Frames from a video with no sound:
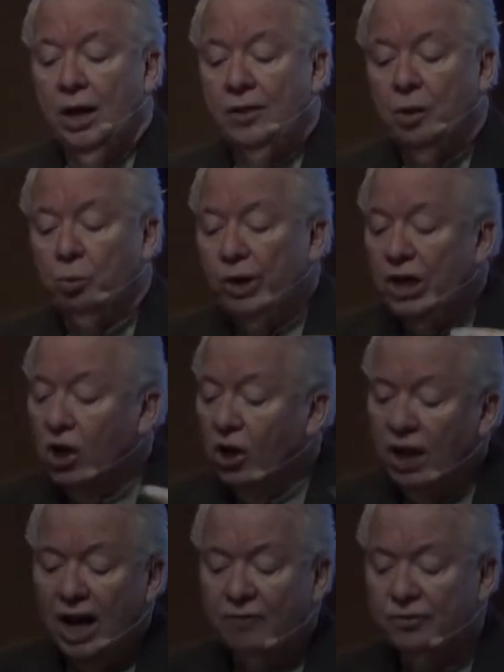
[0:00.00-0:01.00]
that we
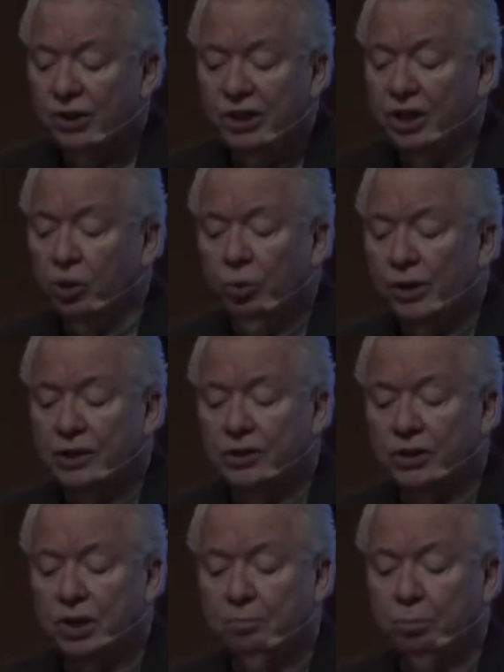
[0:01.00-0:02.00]
all have to deal with at
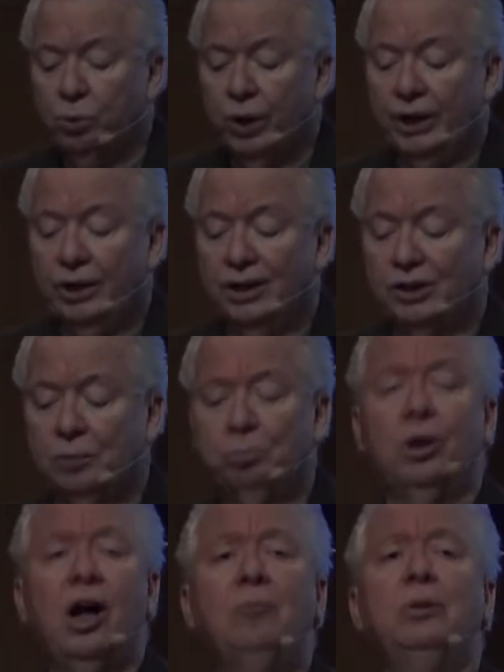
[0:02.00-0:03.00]
some point. It's a
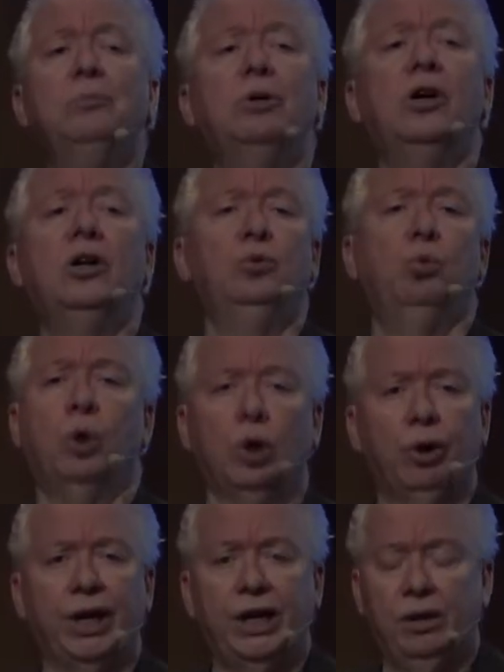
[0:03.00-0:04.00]
problem called
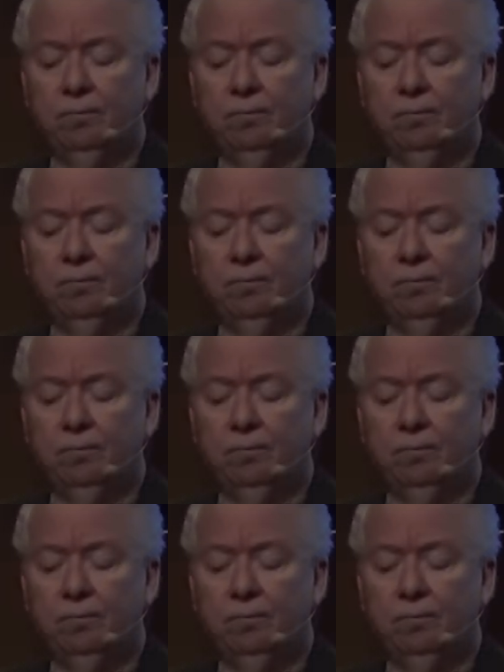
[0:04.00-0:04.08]
worry.